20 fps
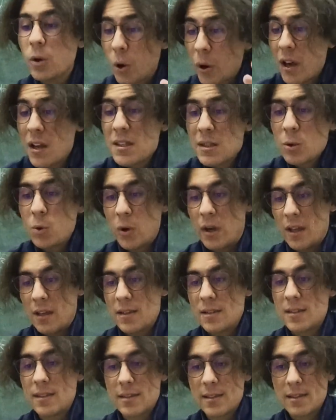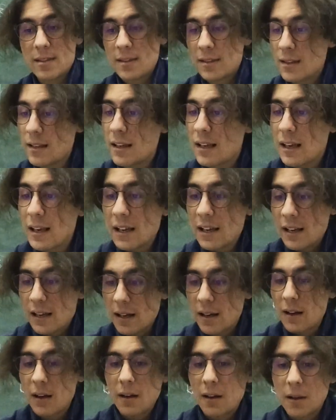consequence
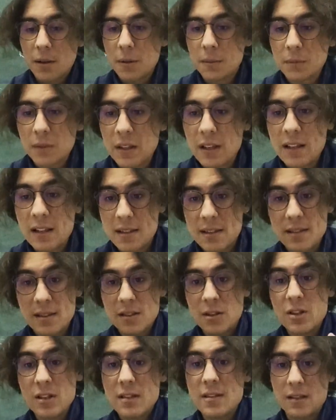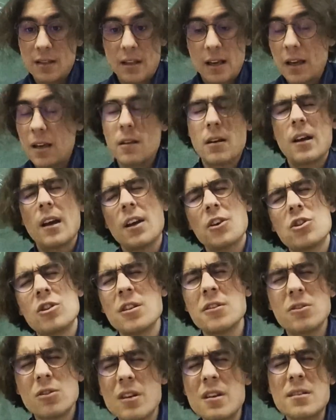is the reason,
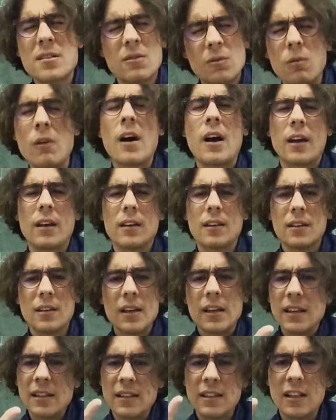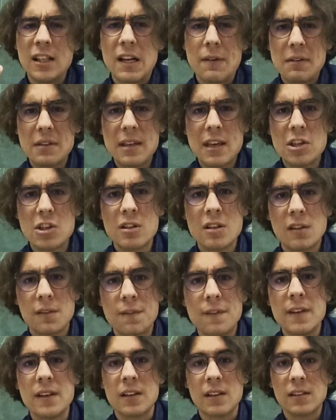actually the reason why the gravitational
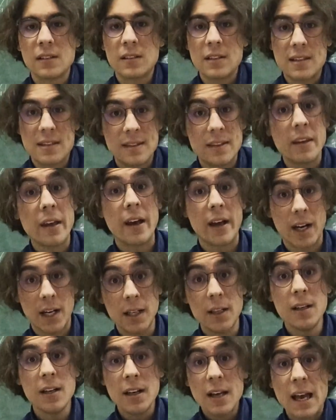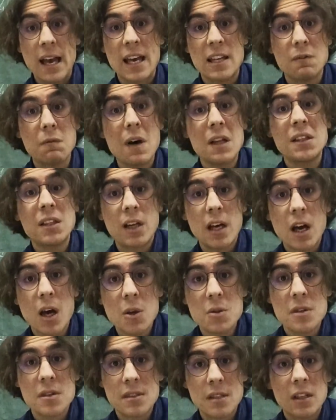field is there and what
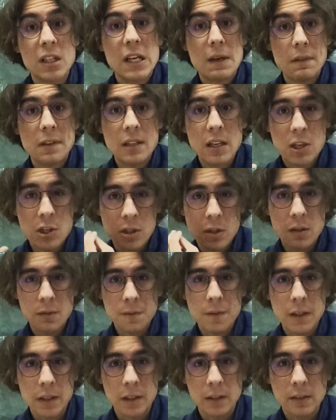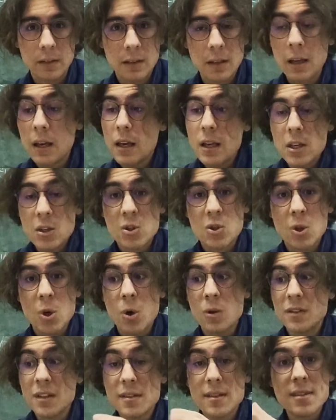causes the gravitational field.
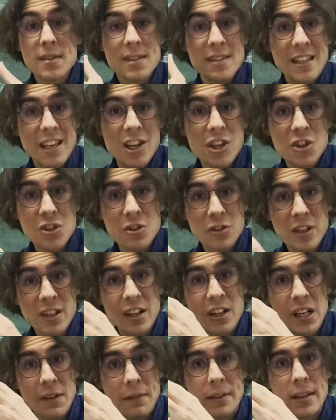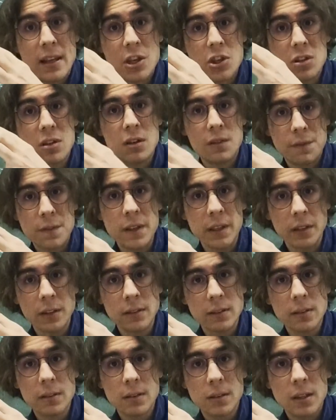So this is a stationary gravitational
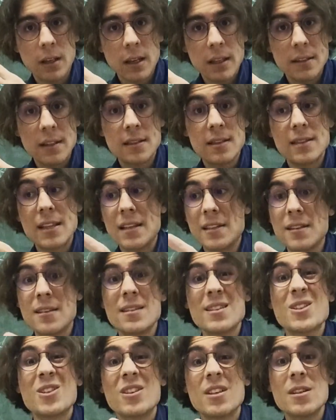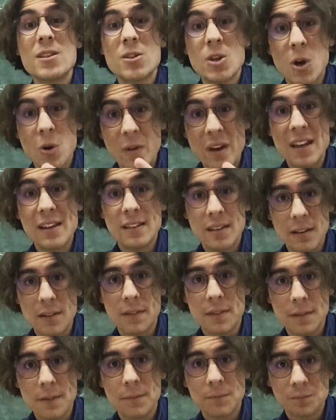field, that it is
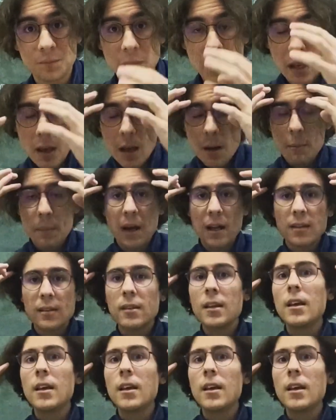conservative. But